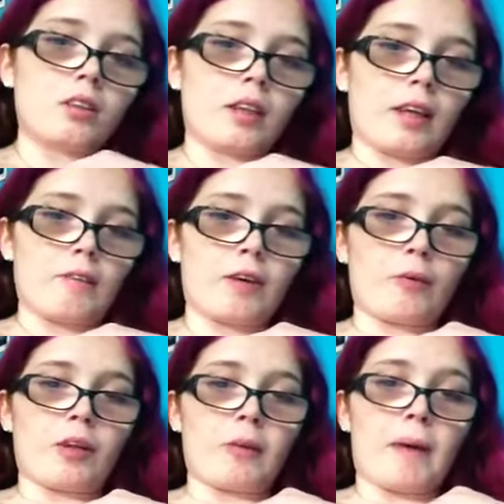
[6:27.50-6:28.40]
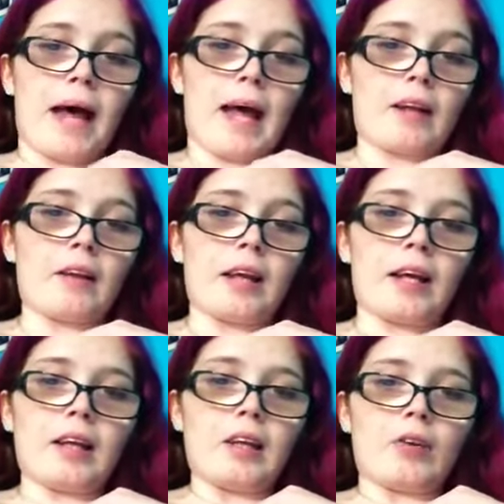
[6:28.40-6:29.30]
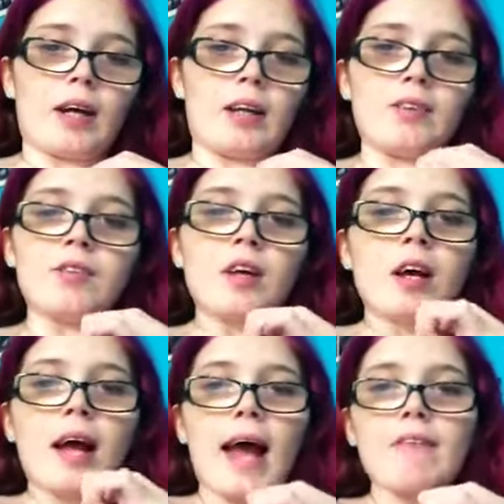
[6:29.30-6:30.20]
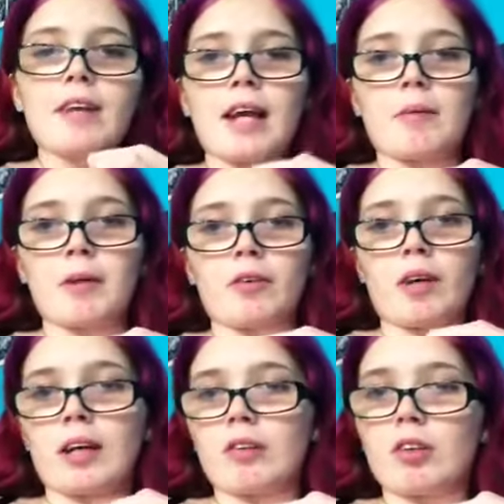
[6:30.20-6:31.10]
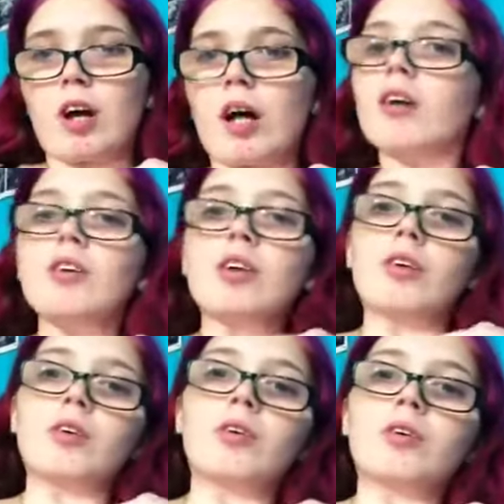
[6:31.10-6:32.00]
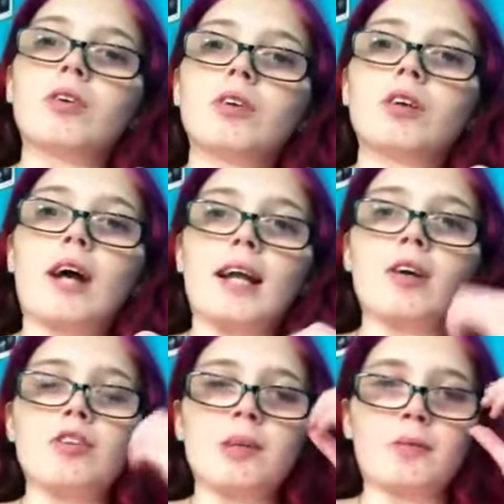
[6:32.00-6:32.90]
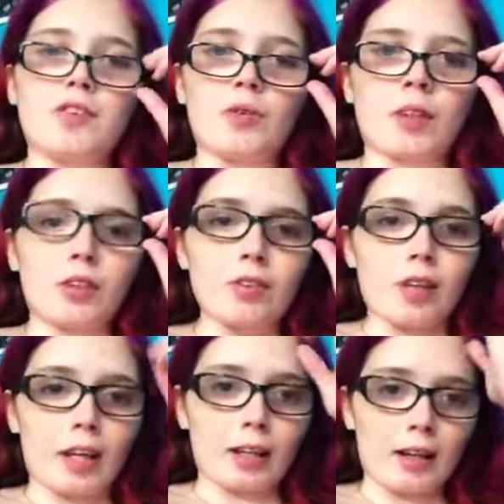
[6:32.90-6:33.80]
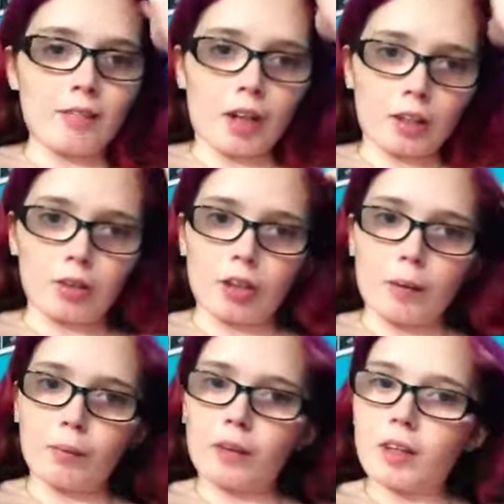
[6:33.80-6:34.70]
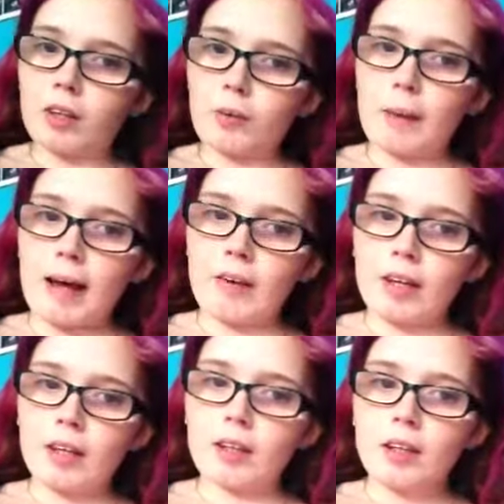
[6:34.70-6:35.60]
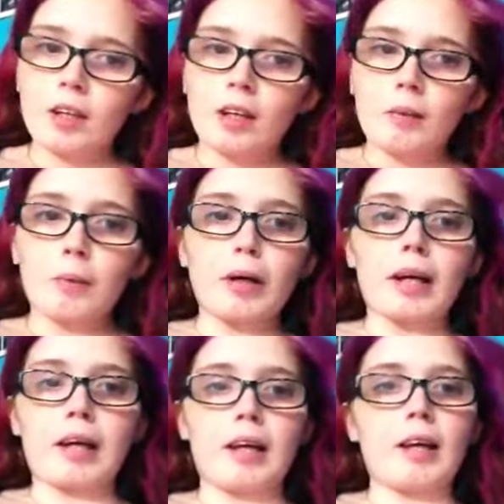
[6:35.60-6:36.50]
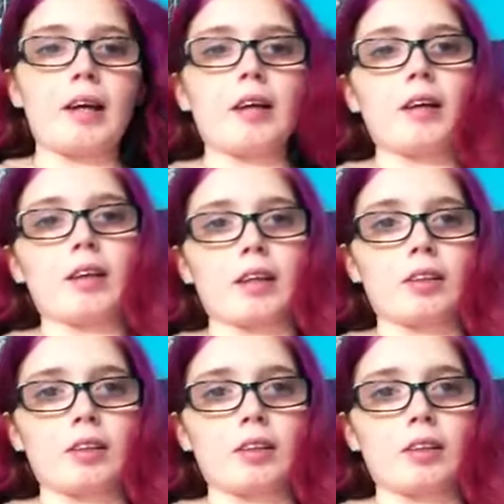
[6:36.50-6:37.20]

like it felt really bad that you guys haven't had me around to talk to. I know some of you understand. I've talked to a couple of you about it, but like